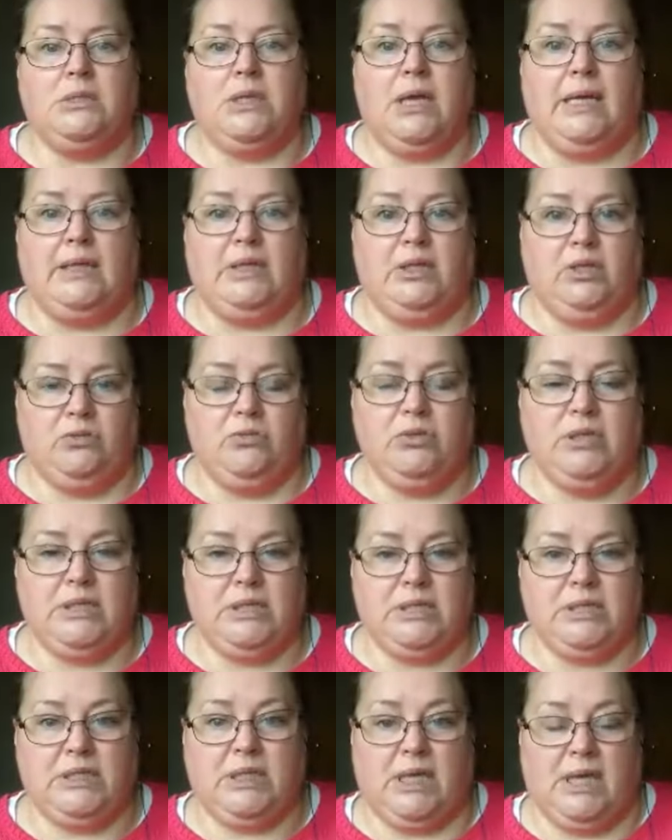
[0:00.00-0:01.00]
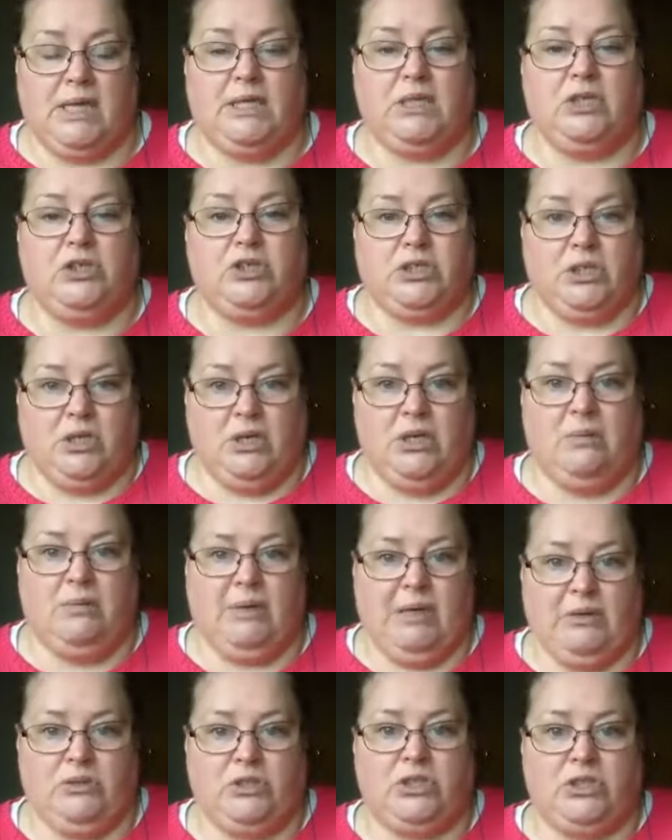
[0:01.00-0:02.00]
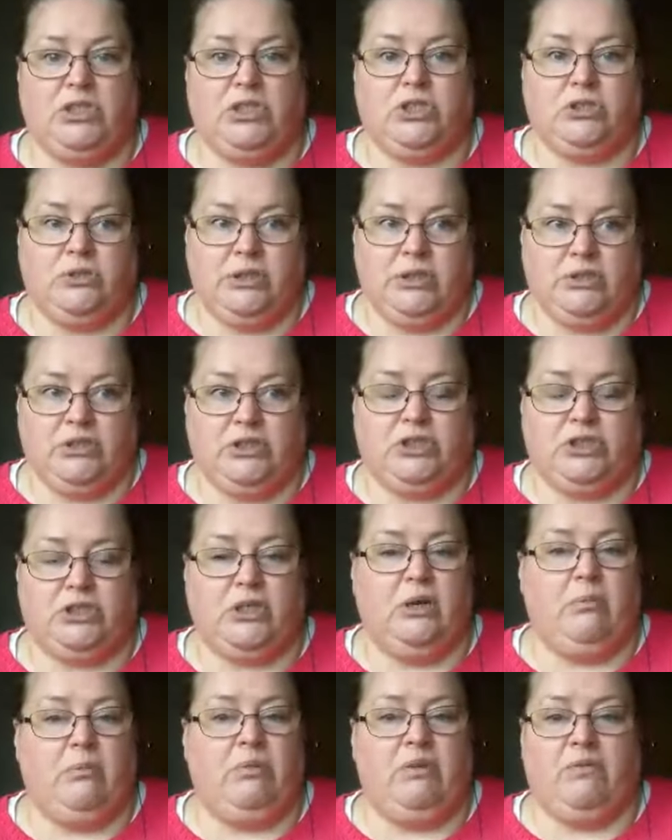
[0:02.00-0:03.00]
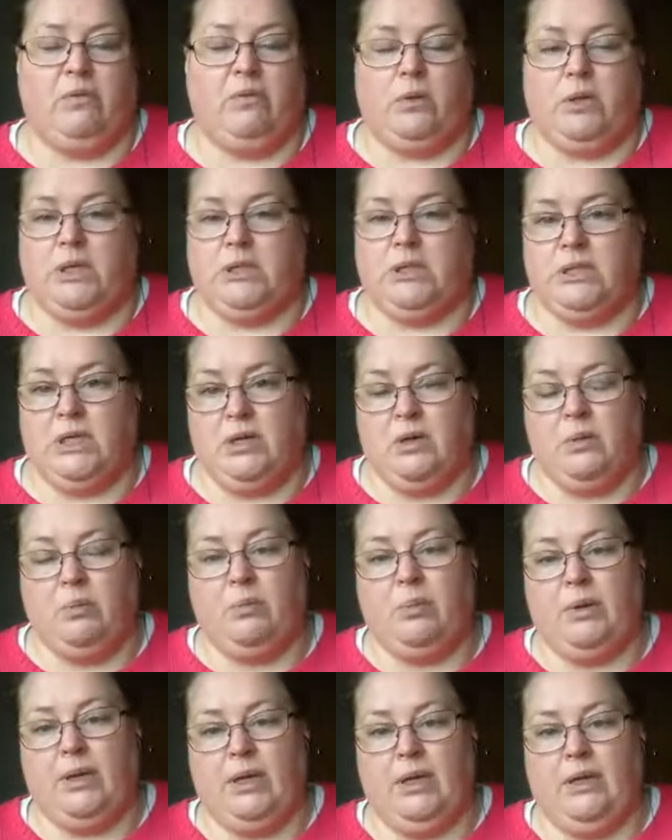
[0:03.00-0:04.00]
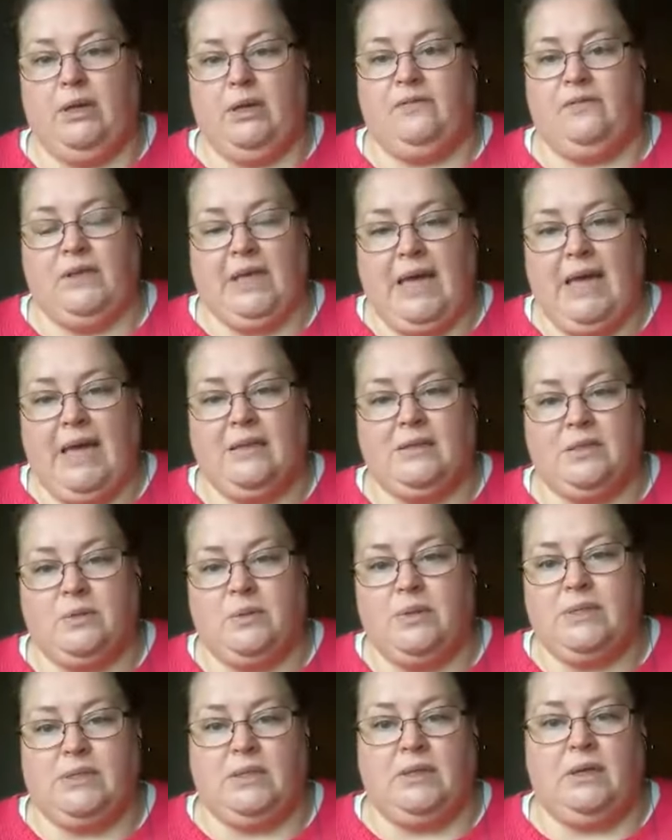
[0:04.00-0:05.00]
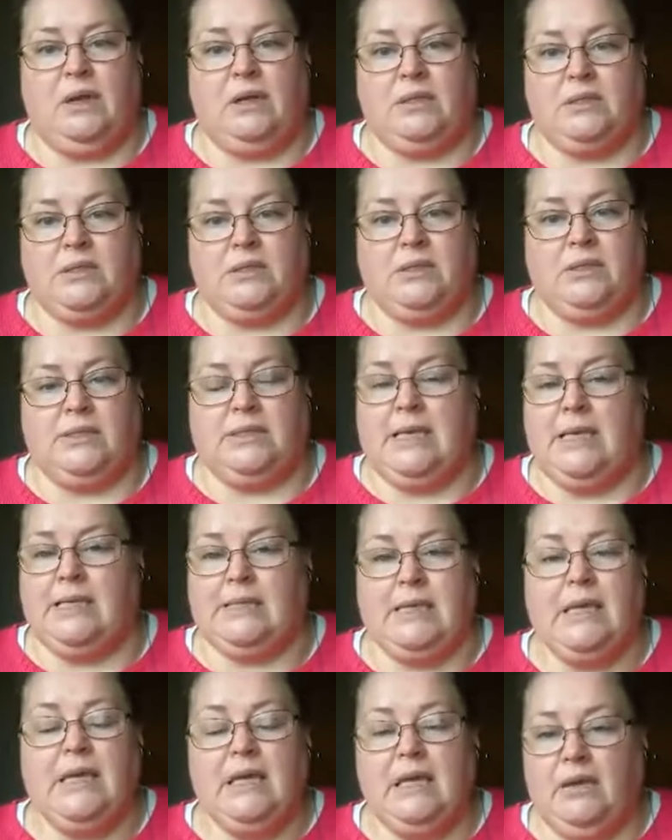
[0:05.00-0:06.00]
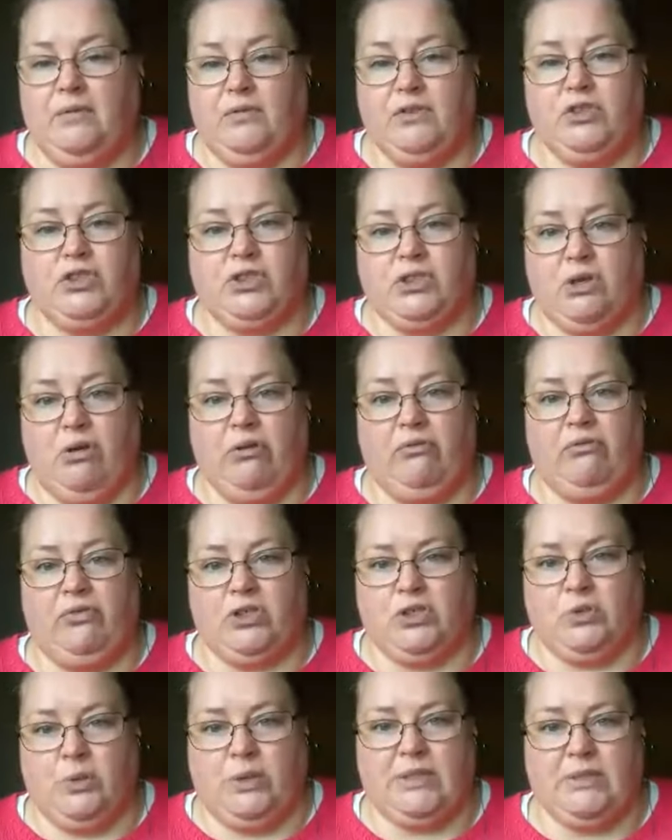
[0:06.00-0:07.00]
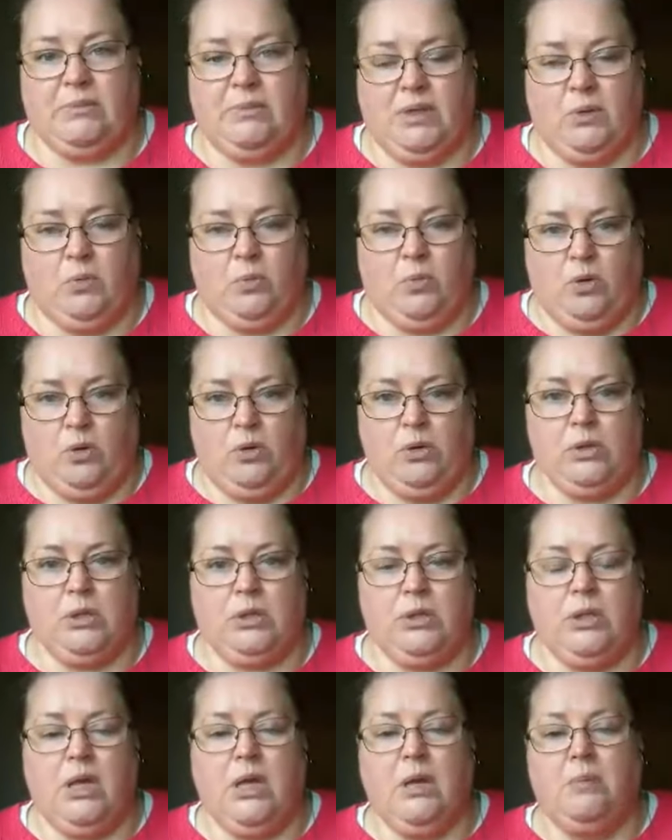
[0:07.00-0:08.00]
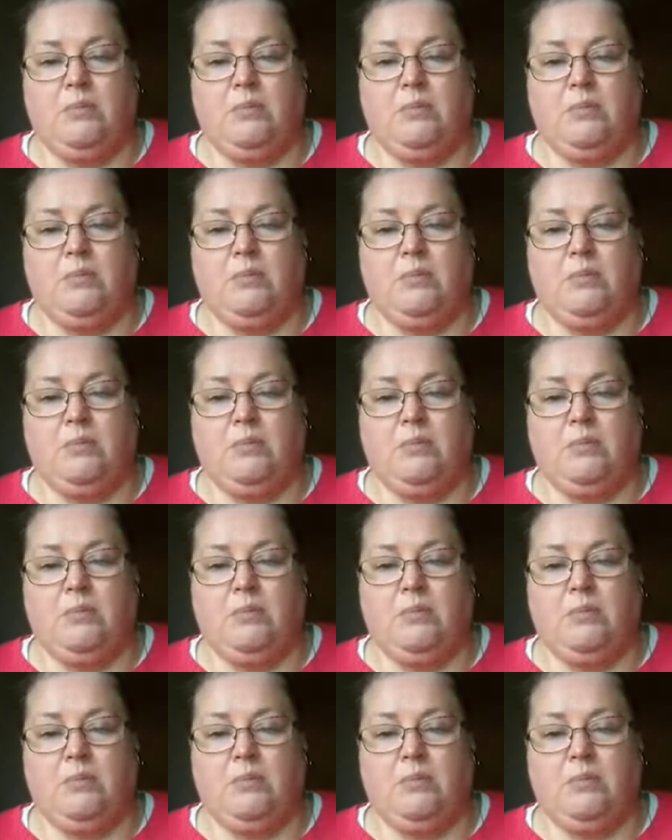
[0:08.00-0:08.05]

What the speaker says: you need to take your time out during lunchtime if you want to take up, if you can squeeze in an exercise class, even just going for a 20-minute walk,